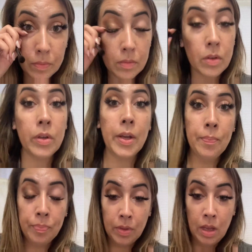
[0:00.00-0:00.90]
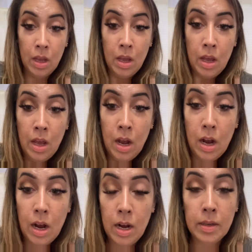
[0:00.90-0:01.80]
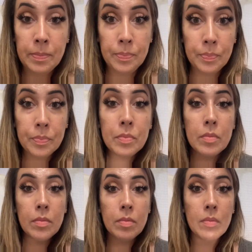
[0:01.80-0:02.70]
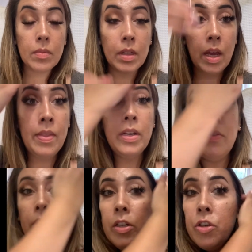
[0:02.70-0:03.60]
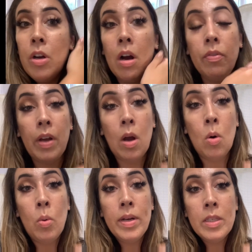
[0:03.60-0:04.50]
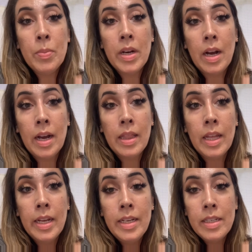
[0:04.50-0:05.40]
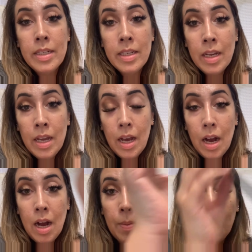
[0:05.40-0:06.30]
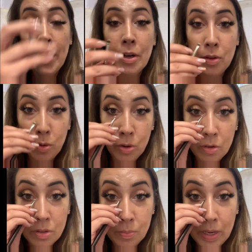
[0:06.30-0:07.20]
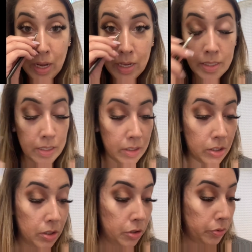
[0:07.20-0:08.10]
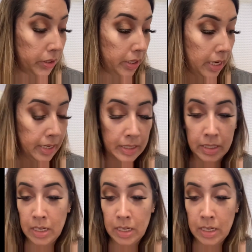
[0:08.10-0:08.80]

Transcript: Okay. And then to finish it off, I always put a highlight right here in the corners of my eyes. It just looks really nice.